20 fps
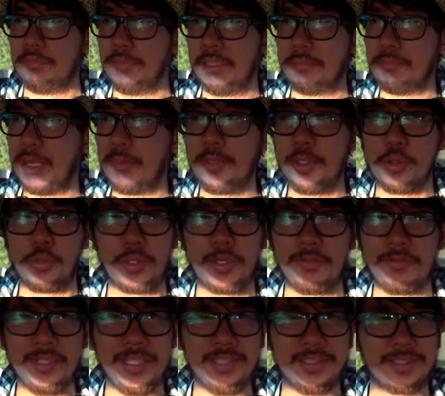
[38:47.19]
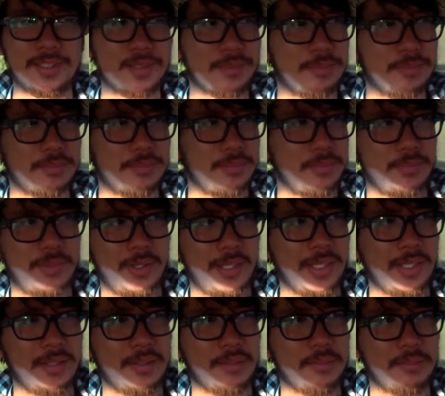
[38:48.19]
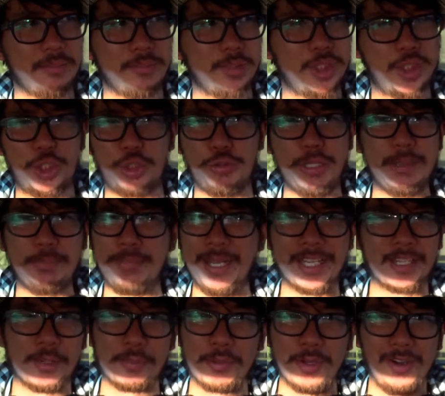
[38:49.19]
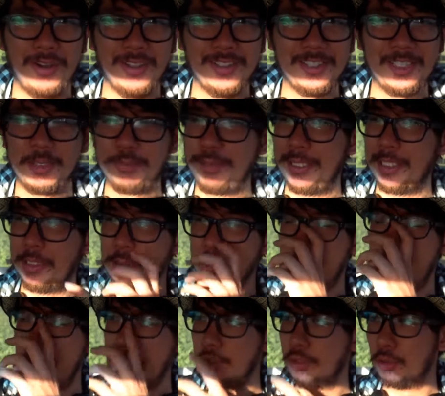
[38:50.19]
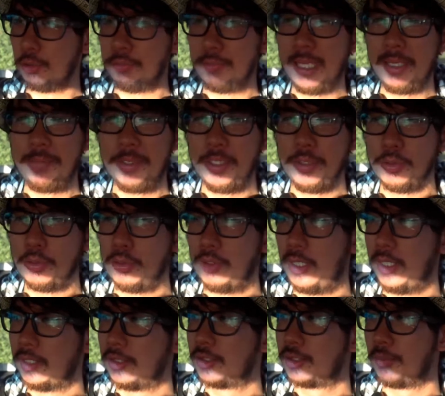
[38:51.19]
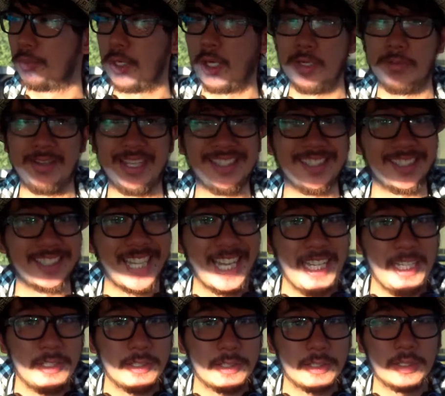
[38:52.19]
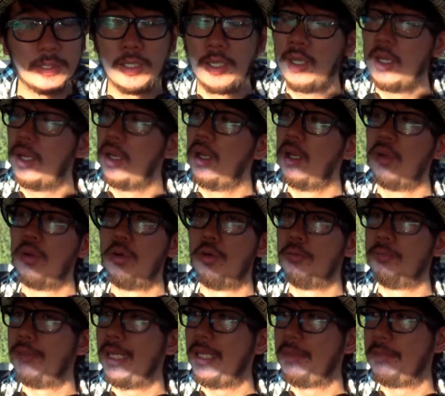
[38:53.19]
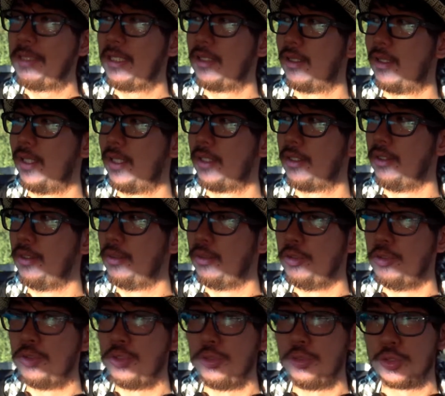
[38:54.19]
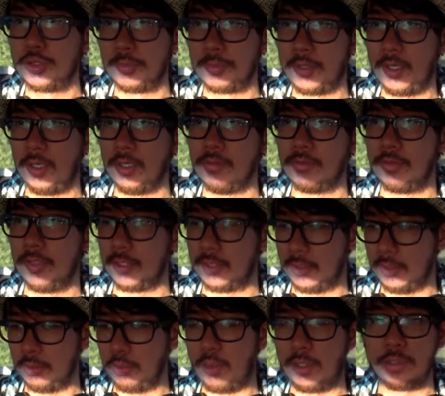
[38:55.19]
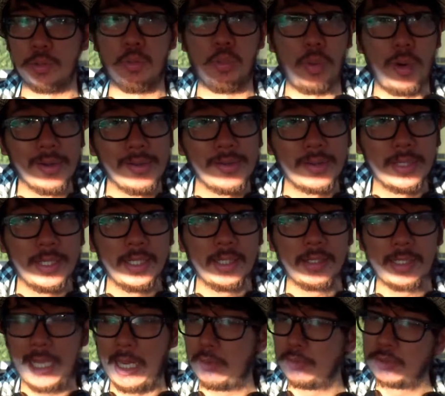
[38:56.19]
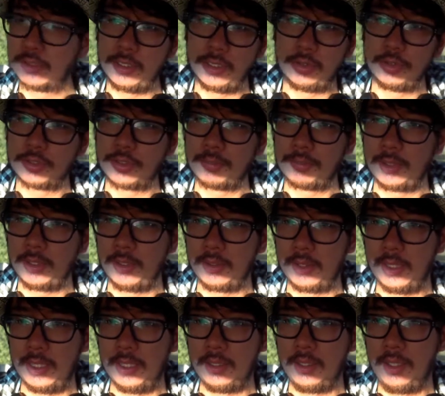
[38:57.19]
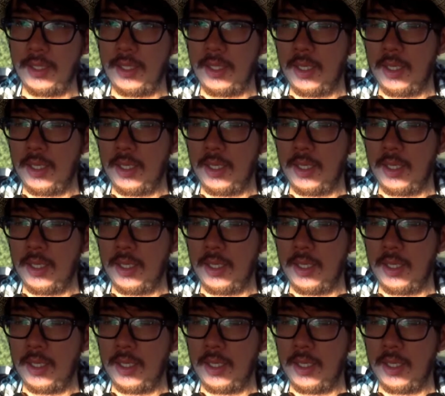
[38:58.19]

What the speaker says: Maybe you're one of these like street pickup guys, these PUAs, or maybe you're like some kind of entertainer, or maybe like you do some kind of like a one-on-one thing, counseling or something like that.